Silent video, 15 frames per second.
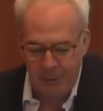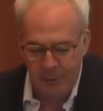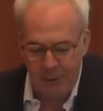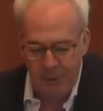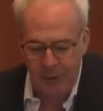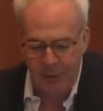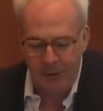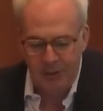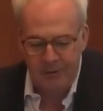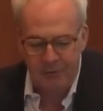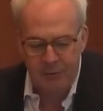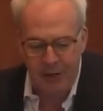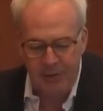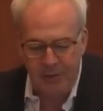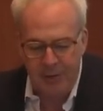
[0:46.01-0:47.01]
recalling, of
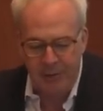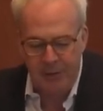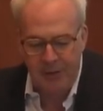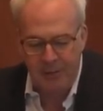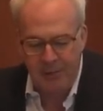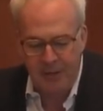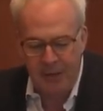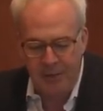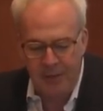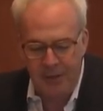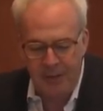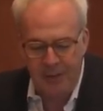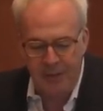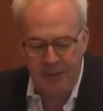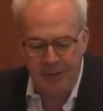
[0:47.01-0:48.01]
traveling with him in
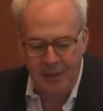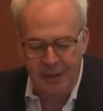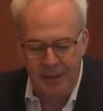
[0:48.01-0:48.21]
Lebanon, uh,